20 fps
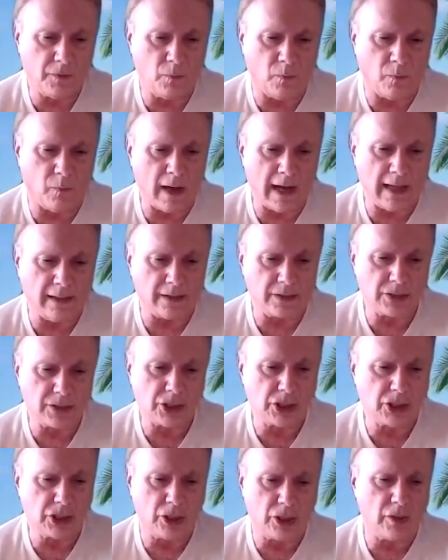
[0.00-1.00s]
while it
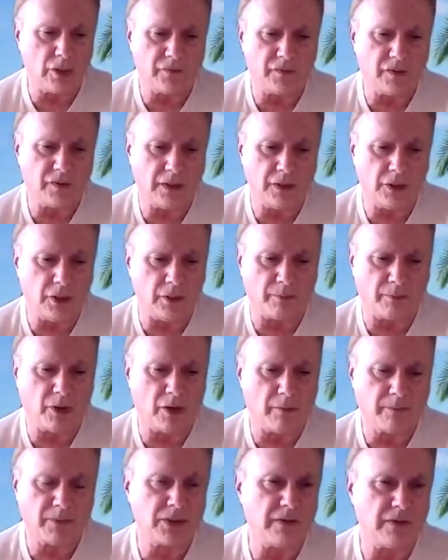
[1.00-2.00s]
served the
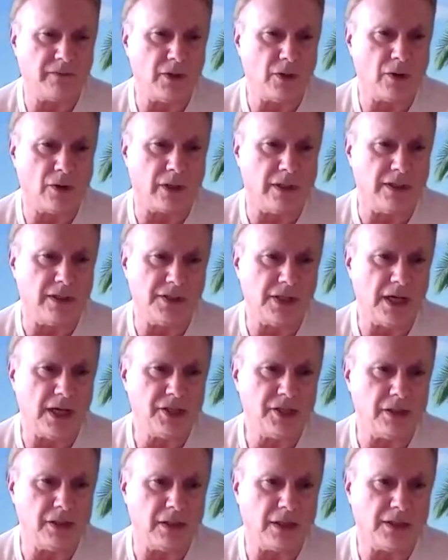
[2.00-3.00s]
purpose of the
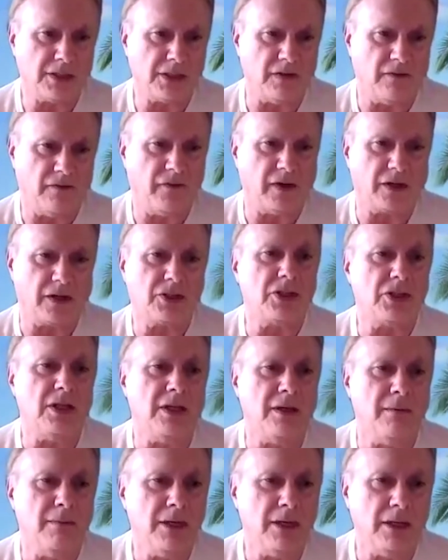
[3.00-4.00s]
organization because it fixed
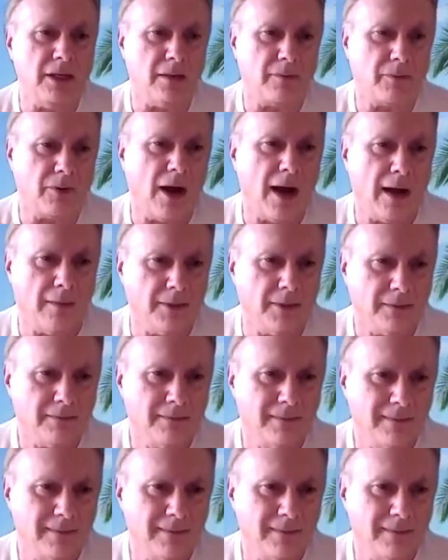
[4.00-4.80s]
the immediate problem,